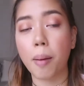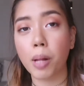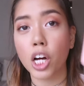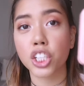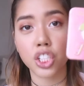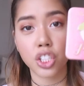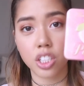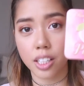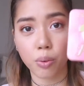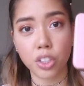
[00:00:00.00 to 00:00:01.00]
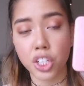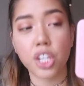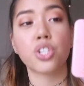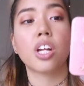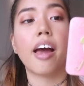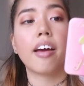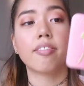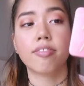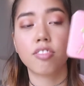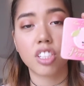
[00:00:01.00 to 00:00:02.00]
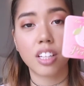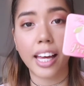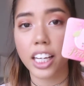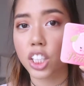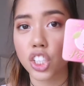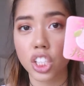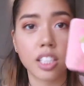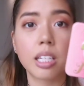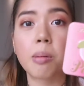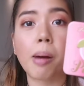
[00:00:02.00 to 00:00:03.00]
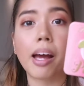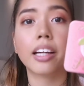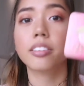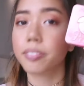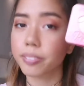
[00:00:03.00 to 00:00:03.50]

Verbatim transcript: a blush that will change your life, like it just did mine,